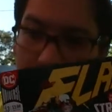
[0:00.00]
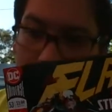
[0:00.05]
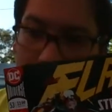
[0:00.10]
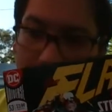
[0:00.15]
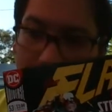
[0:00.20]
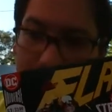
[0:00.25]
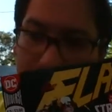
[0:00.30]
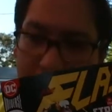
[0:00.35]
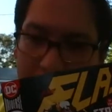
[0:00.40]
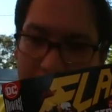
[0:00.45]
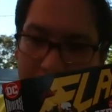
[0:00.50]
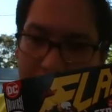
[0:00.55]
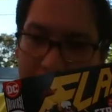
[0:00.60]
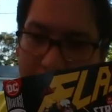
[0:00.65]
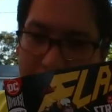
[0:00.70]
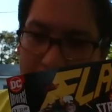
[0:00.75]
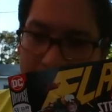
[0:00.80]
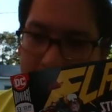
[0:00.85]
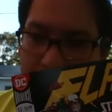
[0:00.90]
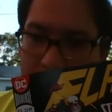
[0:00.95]
I'm not
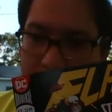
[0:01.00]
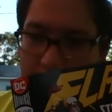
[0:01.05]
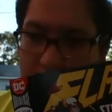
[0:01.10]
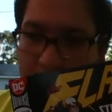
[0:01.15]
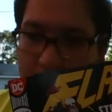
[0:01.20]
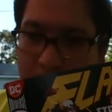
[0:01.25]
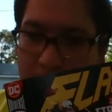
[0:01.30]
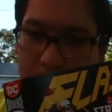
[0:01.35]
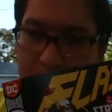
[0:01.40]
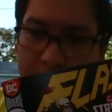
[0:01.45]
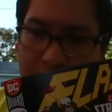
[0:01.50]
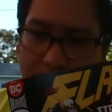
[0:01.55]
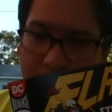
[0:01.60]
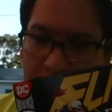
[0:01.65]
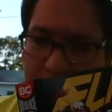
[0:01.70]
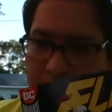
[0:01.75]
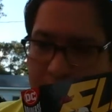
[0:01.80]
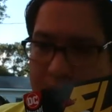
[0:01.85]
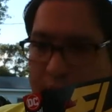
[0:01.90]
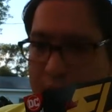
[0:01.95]
gonna
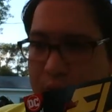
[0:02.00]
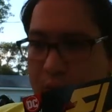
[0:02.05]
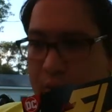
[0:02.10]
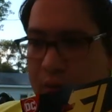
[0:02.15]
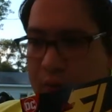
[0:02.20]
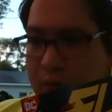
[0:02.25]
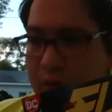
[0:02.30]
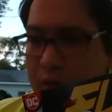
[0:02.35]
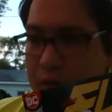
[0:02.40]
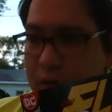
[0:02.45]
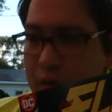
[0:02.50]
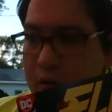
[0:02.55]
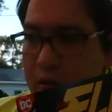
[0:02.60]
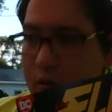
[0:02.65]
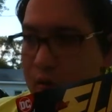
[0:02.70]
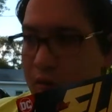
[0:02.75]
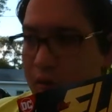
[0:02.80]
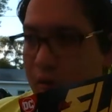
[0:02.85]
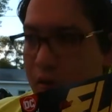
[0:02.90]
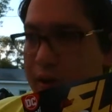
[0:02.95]
tell you
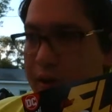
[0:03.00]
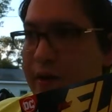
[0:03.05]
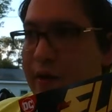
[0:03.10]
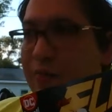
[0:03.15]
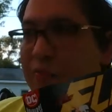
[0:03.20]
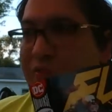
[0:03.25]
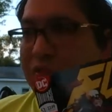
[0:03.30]
right up